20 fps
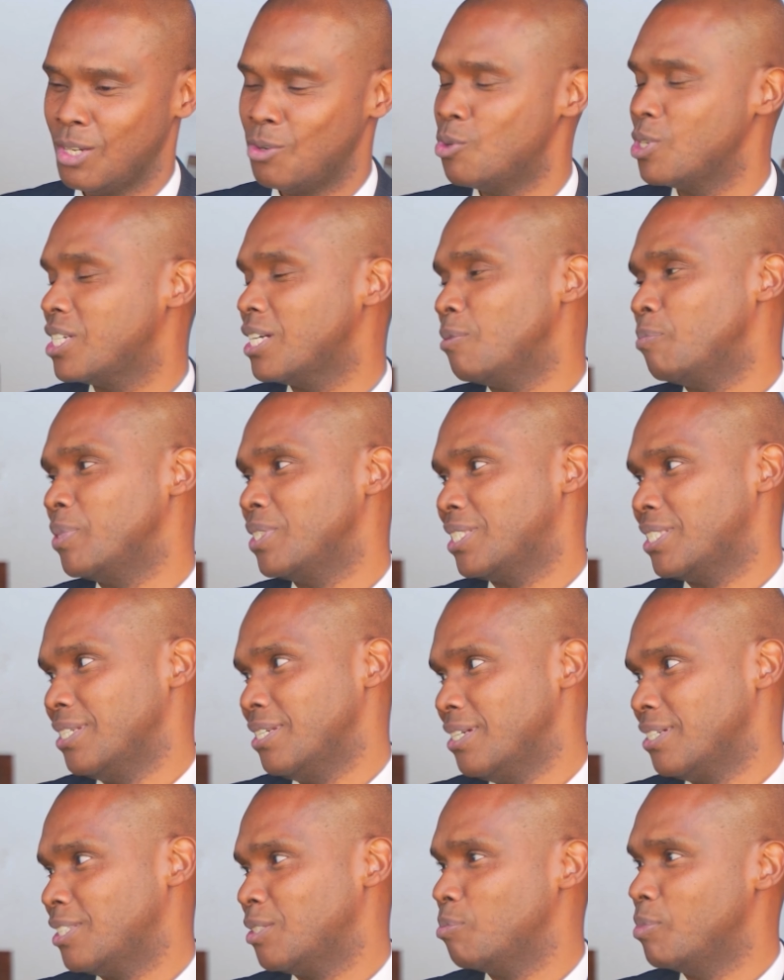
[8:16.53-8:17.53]
Now what happens the
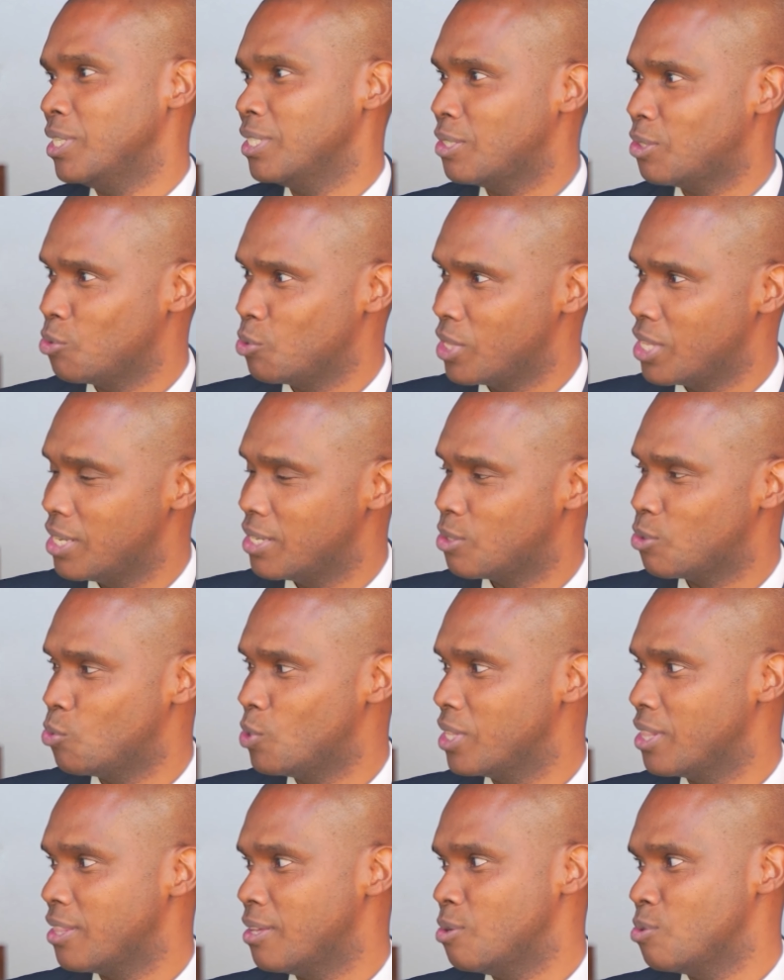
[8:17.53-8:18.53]
next month to that
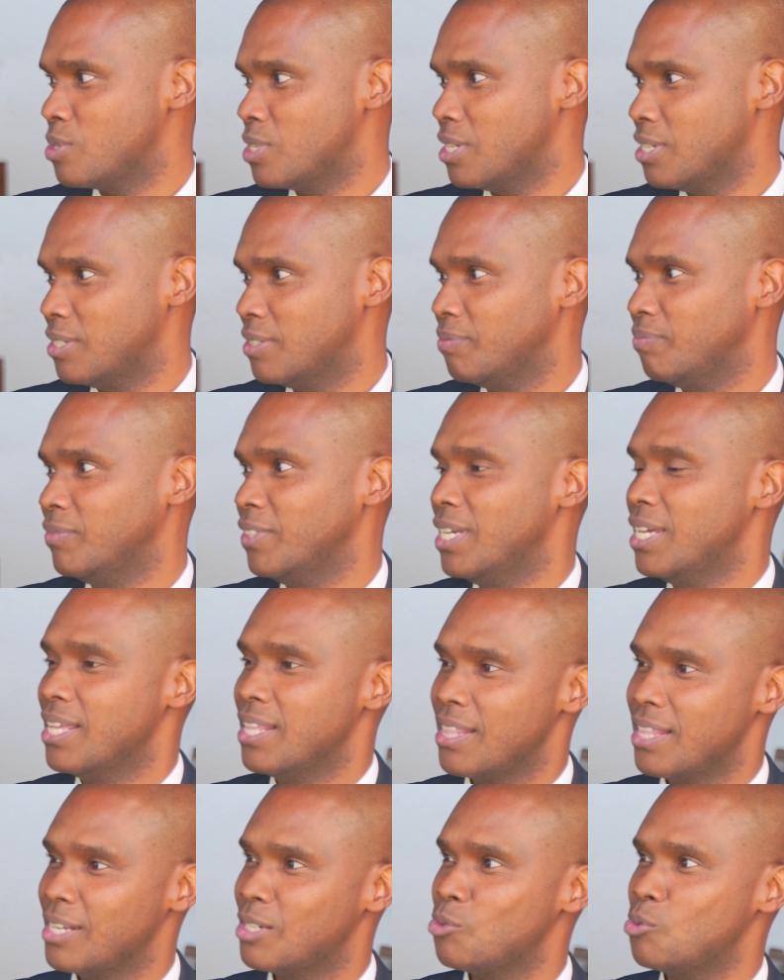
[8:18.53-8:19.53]
1,000?
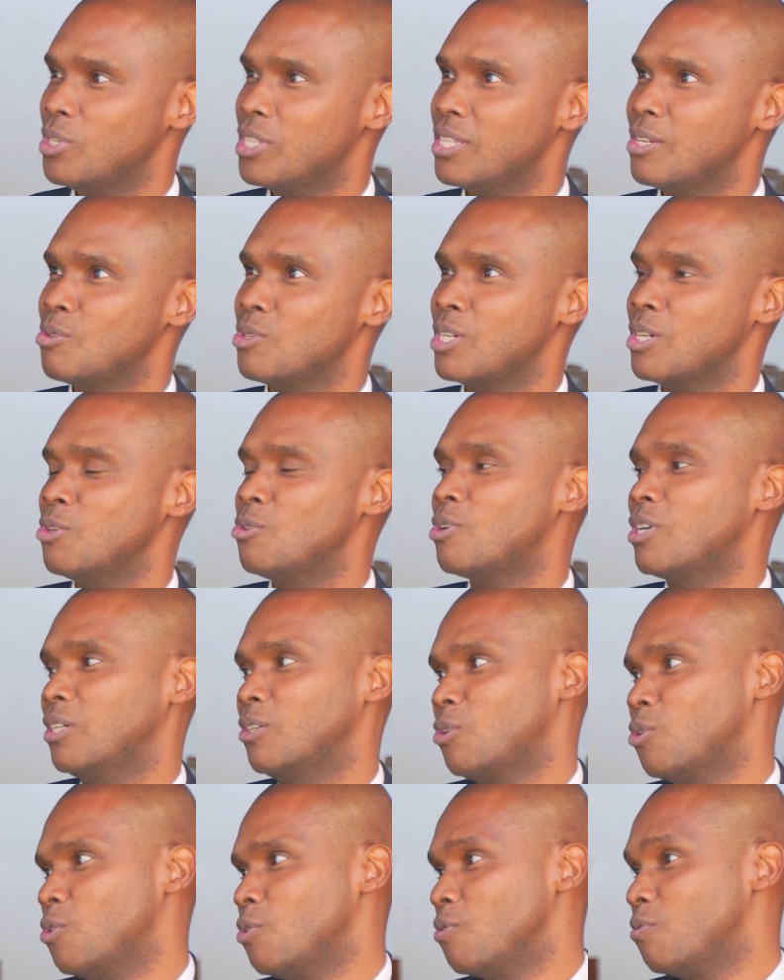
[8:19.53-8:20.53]
That 1,000 you can
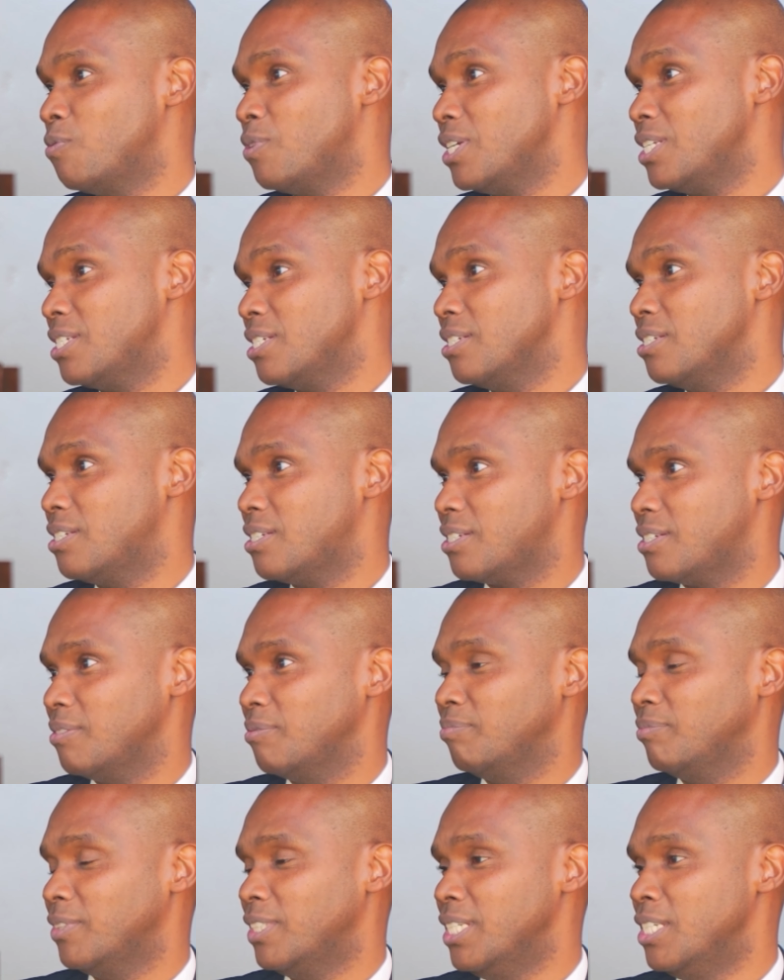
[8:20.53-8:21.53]
convert it
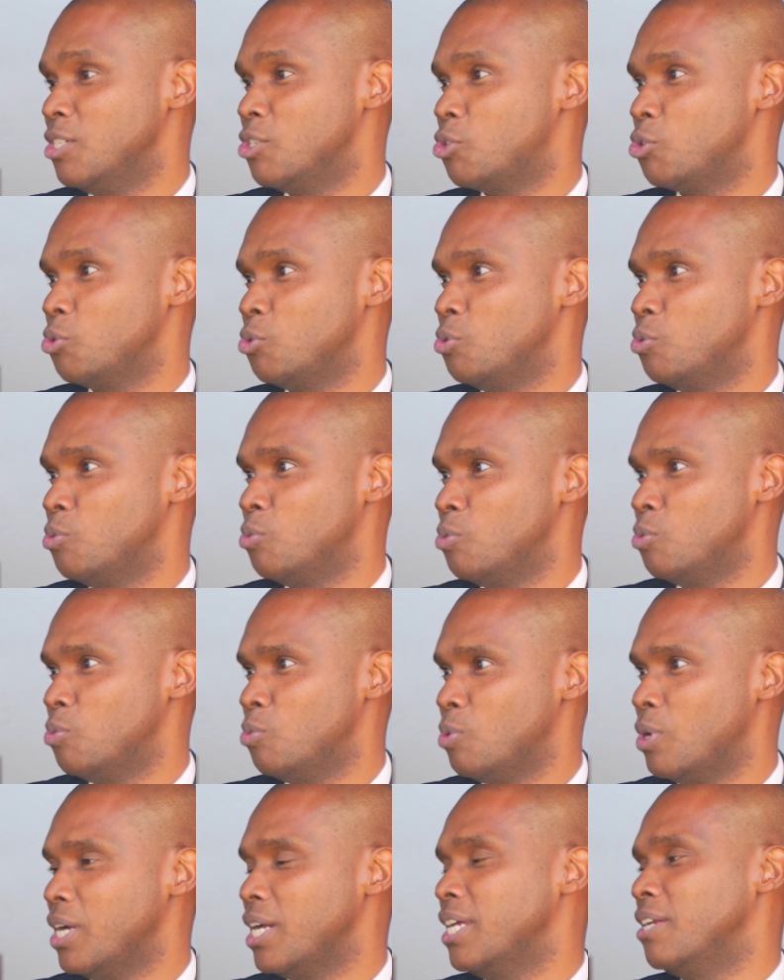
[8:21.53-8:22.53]
into
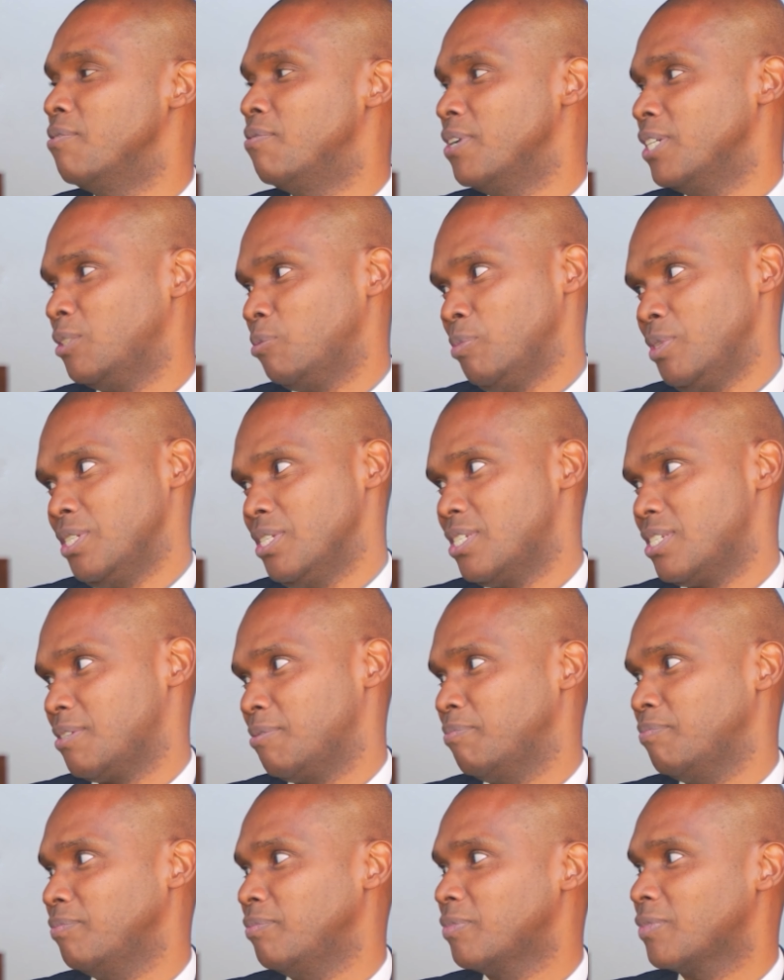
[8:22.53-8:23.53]
investment.
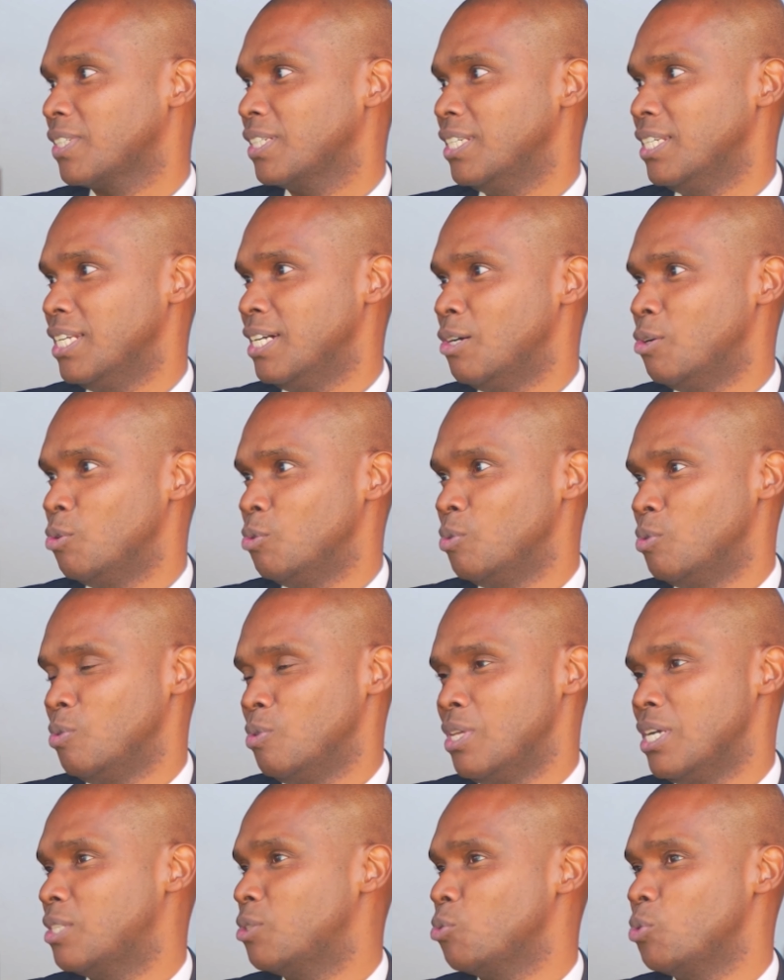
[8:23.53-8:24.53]
Now
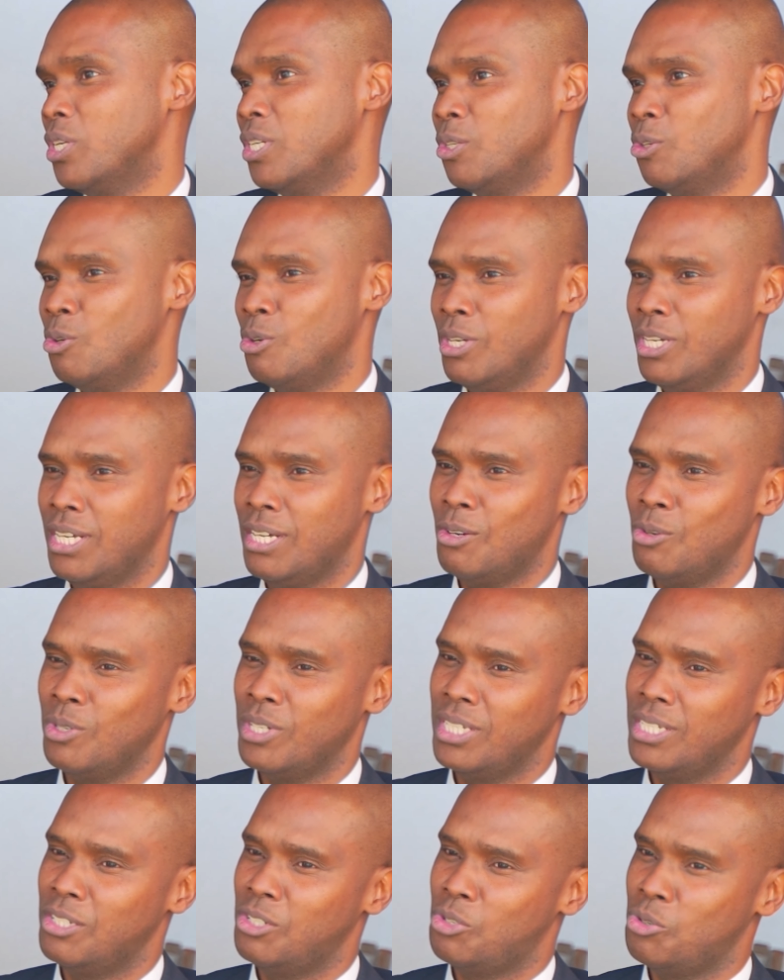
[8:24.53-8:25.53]
that's when you'll now
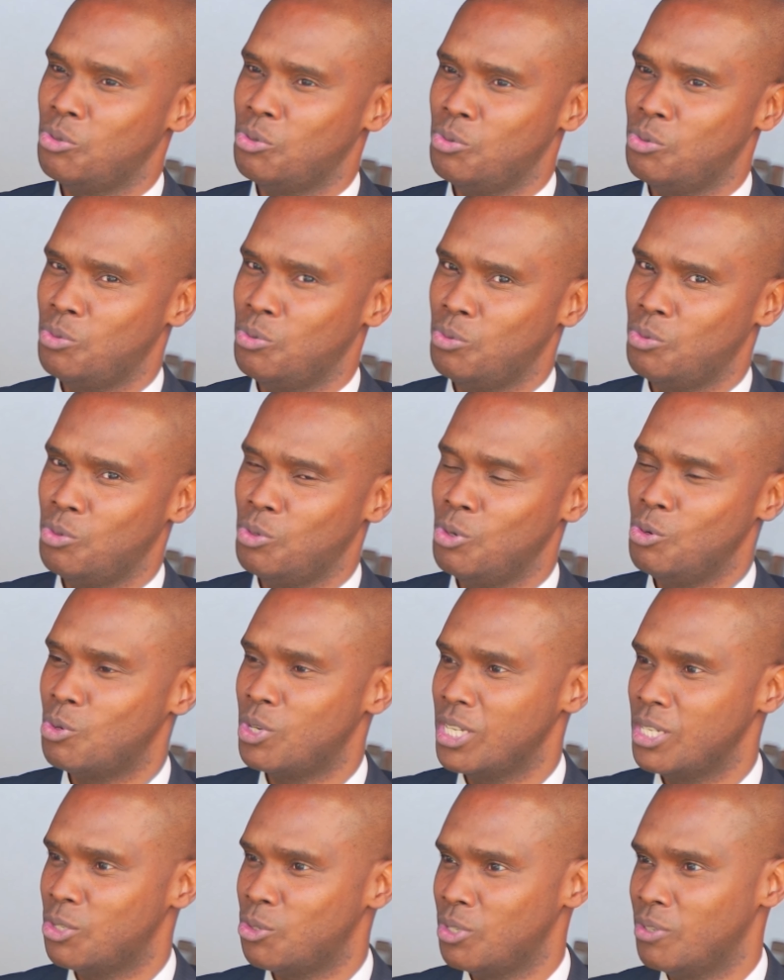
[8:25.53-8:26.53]
need to
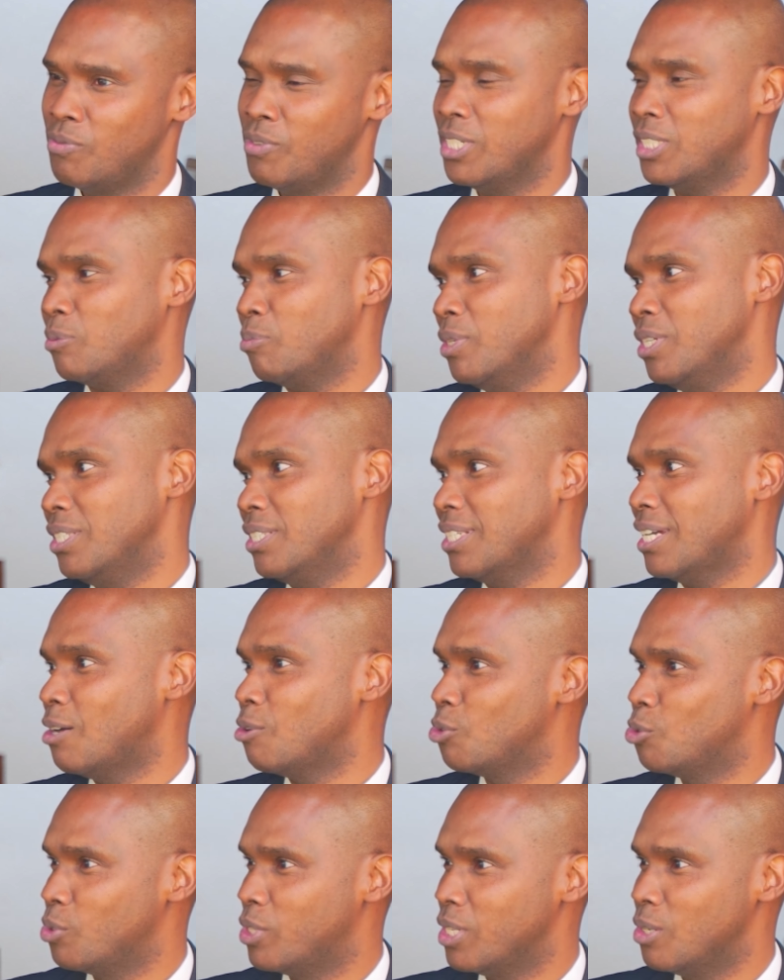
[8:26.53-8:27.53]
look into investments.
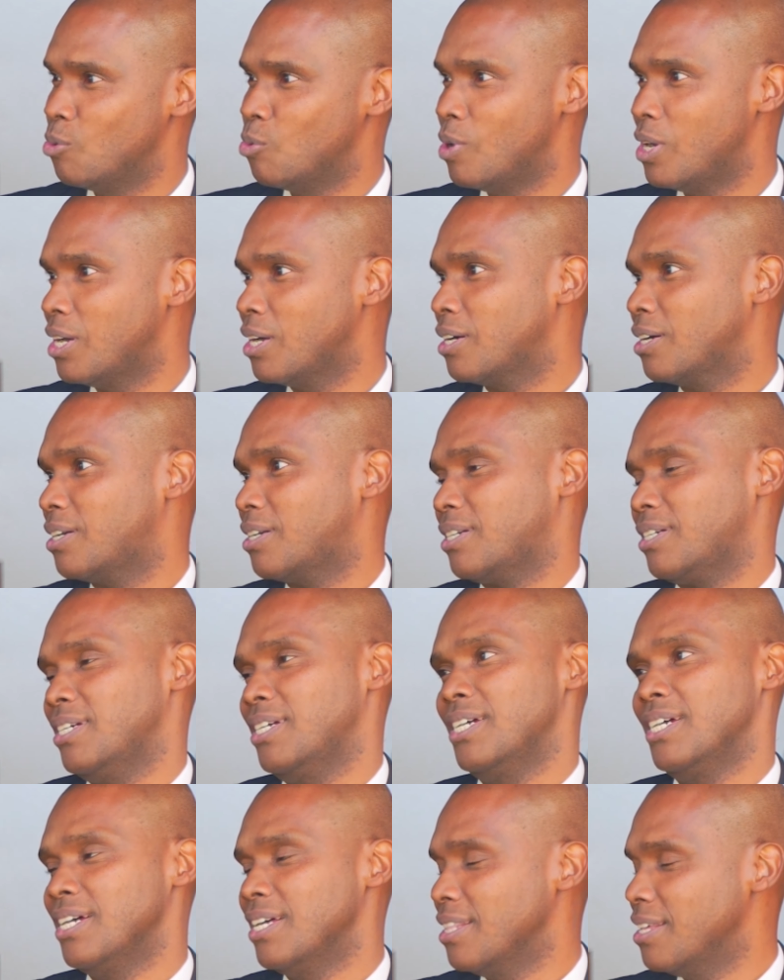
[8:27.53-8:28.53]
How do they work?
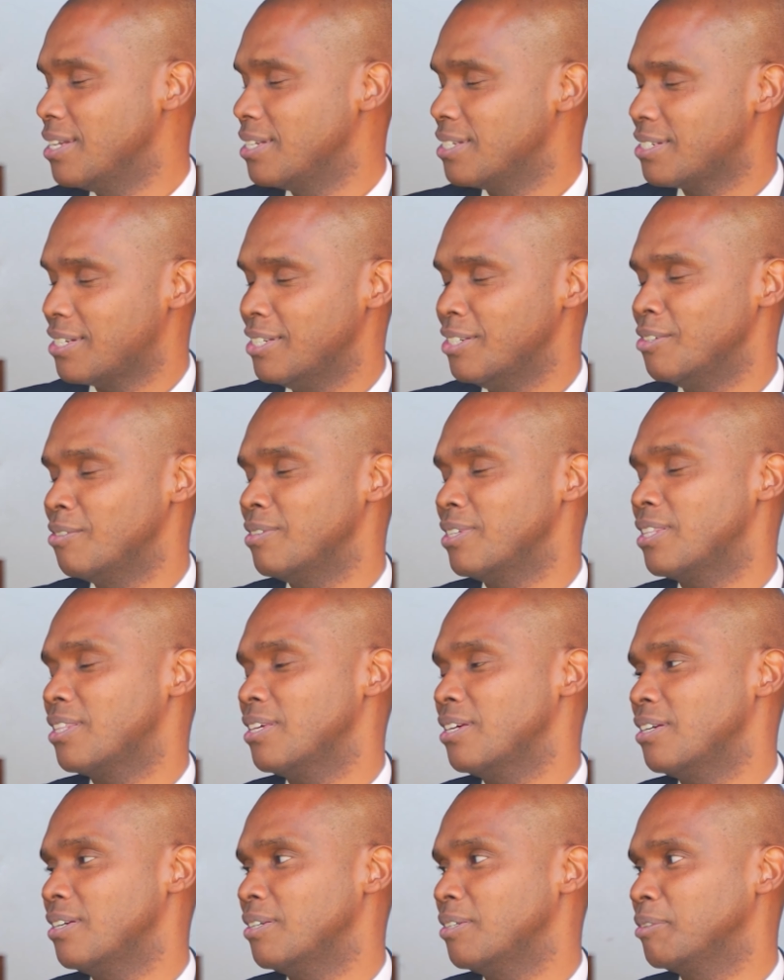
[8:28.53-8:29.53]
That kind of a thing.